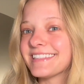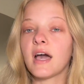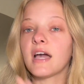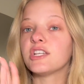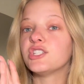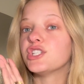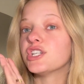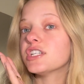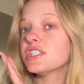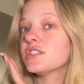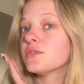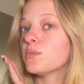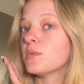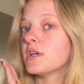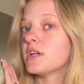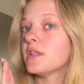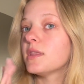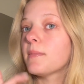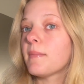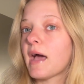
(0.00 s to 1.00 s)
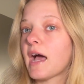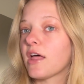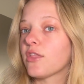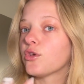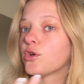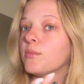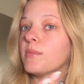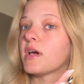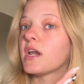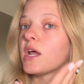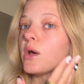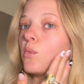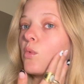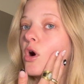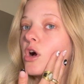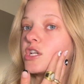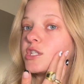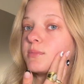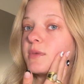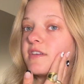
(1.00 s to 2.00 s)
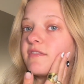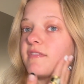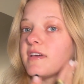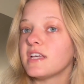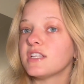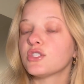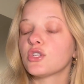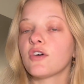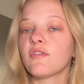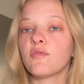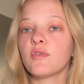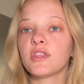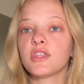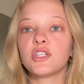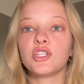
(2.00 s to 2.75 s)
I just went in the bathroom and I washed my face off with